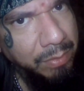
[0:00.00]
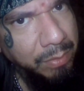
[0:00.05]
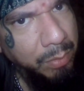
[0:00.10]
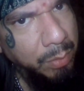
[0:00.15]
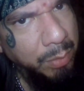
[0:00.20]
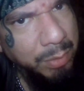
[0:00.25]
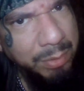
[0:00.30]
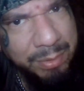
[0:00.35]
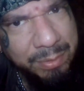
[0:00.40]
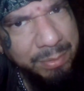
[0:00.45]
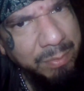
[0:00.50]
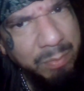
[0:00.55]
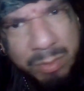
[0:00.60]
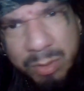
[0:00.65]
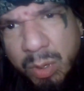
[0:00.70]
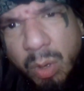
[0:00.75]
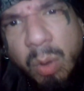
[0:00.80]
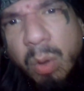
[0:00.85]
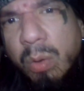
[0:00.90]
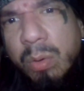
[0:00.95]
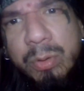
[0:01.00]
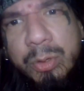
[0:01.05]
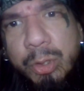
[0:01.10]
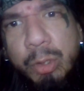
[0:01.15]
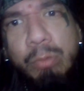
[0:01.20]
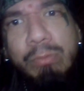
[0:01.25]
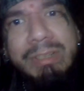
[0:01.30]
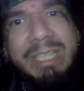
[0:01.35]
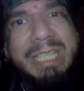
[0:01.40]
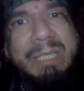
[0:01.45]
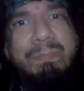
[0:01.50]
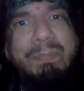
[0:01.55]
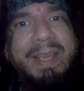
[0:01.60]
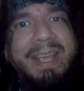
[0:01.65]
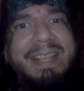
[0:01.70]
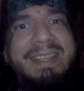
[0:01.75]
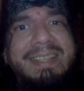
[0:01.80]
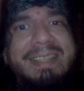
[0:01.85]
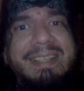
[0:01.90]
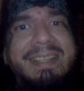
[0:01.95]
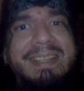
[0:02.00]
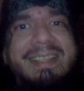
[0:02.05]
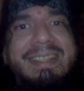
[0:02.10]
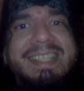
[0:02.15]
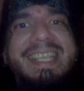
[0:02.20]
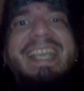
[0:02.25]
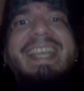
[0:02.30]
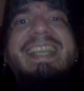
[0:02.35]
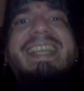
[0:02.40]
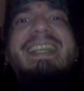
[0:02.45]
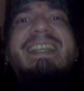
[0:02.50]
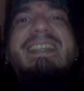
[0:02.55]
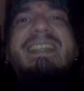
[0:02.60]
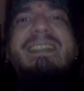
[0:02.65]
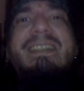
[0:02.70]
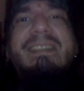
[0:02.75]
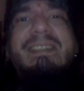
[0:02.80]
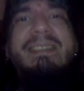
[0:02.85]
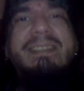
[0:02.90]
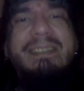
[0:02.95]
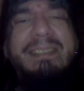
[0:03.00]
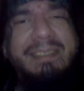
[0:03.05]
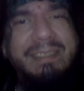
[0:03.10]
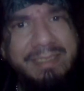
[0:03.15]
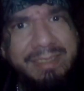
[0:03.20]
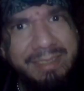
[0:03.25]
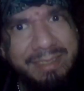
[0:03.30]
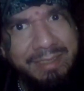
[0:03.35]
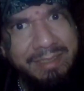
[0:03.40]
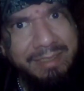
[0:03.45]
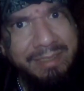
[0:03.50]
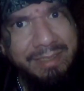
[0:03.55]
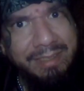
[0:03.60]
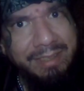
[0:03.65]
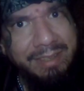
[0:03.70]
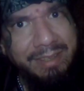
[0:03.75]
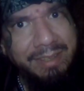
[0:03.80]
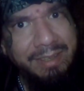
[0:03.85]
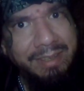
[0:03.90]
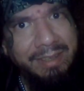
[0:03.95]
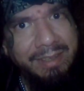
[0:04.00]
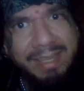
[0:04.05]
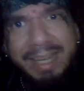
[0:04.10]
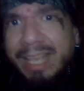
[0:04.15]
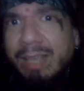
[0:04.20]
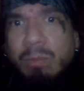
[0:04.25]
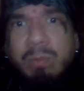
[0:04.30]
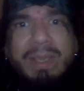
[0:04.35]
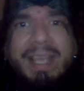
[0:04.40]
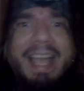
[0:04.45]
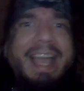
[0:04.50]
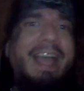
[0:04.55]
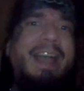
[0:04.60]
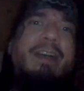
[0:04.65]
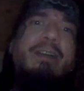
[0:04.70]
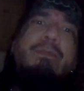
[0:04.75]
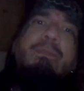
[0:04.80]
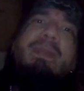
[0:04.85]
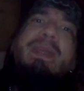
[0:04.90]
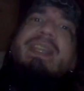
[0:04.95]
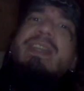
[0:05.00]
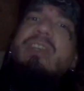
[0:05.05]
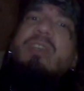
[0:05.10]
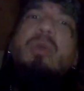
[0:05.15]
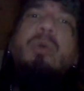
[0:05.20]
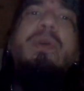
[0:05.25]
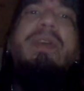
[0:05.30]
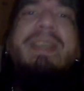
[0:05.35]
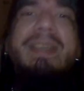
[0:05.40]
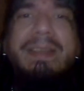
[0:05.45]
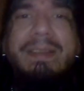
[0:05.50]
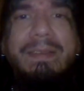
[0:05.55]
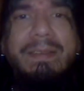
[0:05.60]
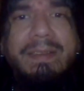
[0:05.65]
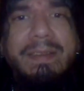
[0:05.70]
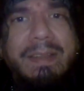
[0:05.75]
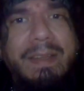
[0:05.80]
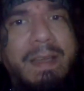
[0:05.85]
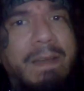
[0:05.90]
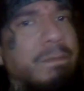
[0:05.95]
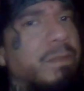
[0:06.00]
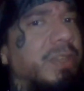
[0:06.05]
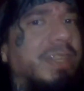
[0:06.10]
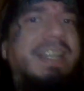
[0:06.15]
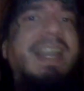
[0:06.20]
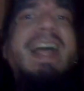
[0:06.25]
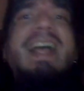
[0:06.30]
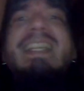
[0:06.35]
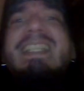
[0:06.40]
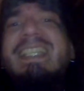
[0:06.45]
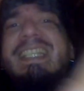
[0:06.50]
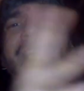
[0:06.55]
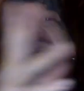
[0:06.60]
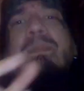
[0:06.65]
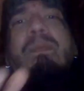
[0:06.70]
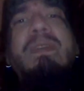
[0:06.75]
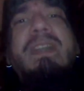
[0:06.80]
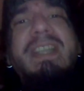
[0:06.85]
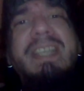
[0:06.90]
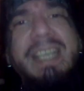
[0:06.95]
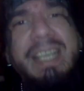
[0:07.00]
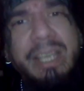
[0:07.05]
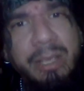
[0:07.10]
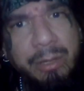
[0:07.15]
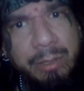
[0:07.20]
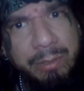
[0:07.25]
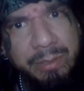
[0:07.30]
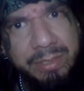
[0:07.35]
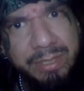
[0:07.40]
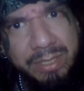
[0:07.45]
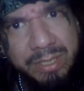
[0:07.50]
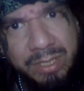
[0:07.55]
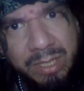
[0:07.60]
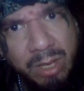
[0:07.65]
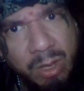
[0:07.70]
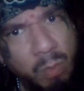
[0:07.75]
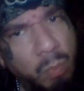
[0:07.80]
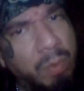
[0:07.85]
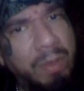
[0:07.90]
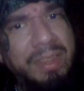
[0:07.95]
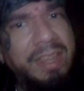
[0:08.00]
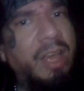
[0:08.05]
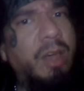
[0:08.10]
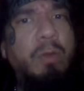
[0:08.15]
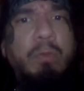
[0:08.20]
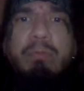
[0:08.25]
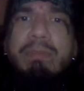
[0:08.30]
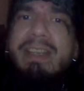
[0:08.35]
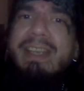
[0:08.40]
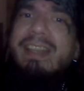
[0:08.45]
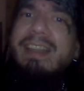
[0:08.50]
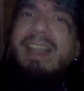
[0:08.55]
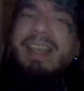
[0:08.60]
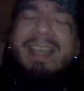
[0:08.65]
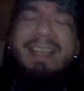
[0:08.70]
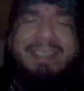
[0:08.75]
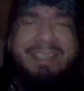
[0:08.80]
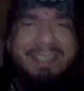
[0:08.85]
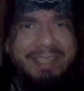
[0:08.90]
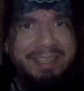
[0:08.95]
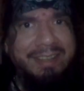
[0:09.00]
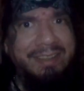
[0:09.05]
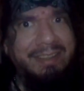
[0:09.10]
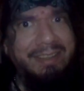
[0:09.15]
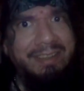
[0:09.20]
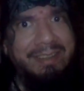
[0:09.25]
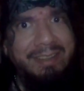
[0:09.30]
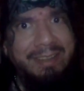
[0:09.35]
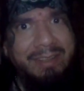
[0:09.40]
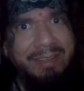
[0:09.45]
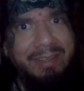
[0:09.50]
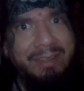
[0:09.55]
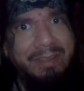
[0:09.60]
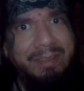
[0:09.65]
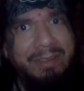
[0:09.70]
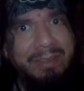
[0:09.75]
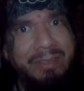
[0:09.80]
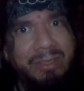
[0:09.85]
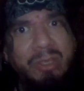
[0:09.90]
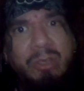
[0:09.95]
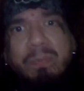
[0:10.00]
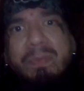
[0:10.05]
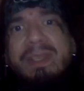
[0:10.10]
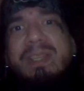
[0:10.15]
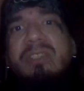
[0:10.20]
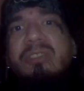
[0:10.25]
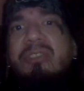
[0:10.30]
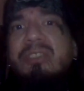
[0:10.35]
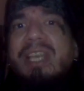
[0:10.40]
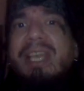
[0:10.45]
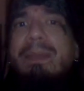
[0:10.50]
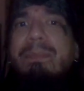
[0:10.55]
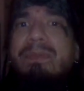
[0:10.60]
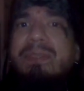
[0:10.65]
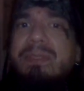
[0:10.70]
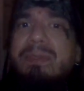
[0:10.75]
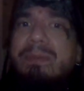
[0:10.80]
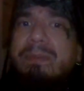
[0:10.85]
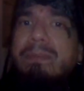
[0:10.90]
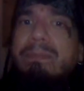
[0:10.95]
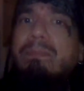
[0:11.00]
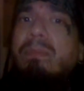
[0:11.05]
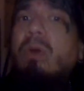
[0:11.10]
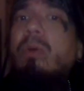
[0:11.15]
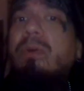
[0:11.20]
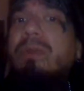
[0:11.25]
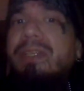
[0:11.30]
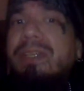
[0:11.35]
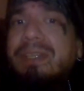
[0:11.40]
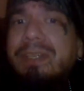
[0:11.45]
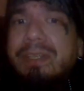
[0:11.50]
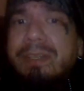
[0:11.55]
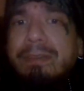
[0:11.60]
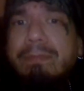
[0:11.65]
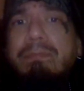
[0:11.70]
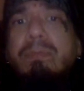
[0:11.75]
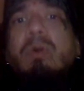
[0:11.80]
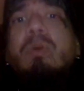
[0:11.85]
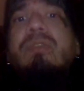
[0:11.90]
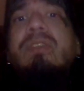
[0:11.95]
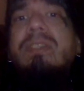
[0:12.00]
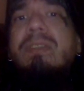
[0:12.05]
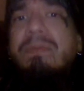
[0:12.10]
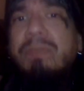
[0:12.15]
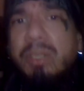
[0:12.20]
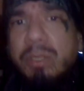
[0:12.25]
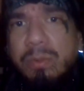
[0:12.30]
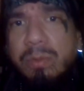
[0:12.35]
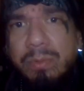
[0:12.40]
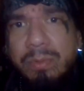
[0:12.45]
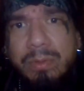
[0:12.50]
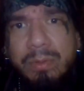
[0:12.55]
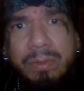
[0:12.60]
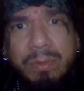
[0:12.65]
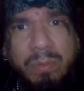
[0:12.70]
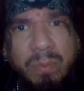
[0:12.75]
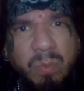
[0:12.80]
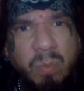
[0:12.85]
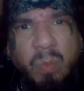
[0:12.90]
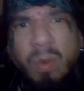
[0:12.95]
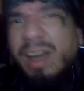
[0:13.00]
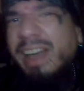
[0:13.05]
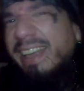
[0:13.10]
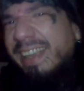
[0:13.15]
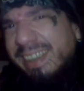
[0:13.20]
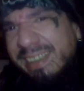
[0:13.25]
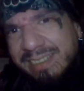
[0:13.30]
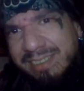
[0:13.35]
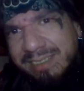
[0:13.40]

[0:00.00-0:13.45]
Or, with all due respect, take it. Like we have been doing for the last couple of years, without realizing you're being shaped, molded, most of you. Why?